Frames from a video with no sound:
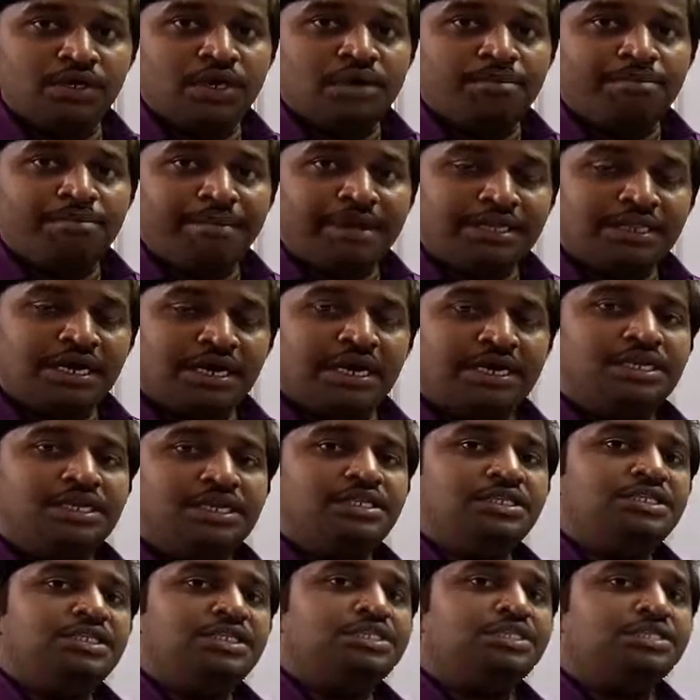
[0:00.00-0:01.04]
By the
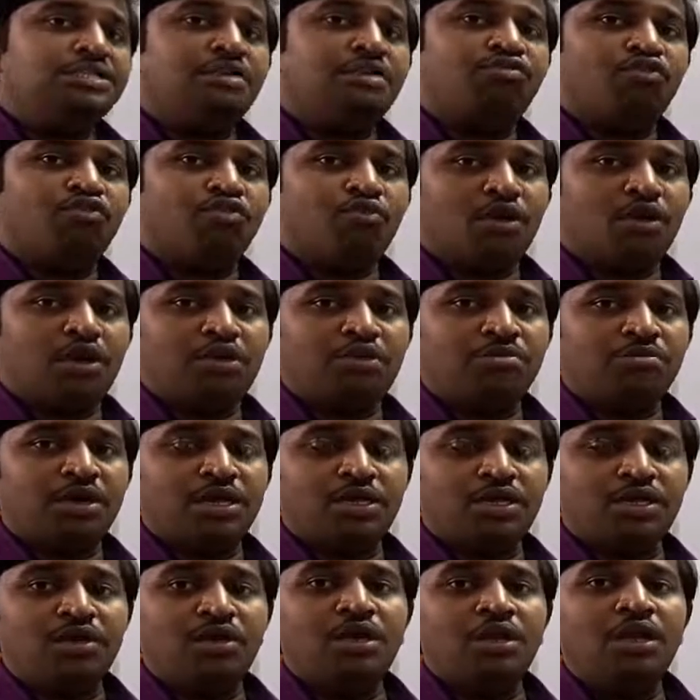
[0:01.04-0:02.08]
condensation of one water
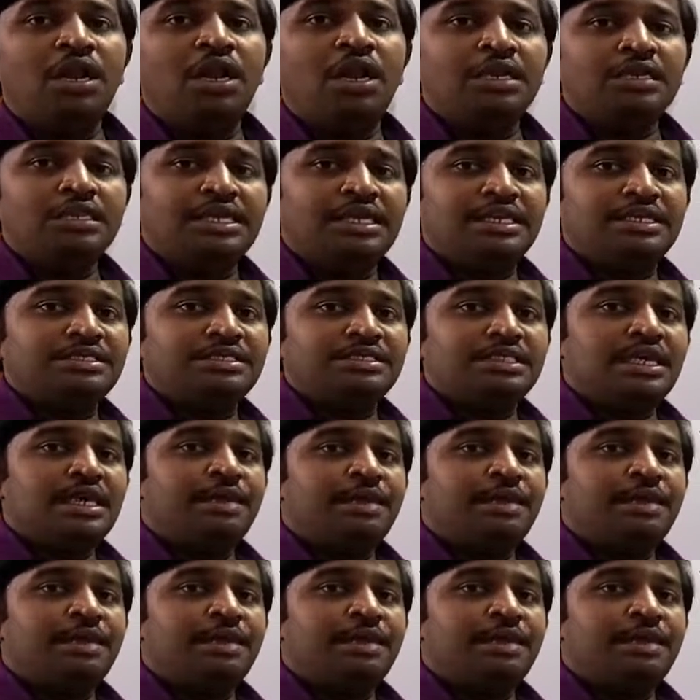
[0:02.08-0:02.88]
molecule, there is a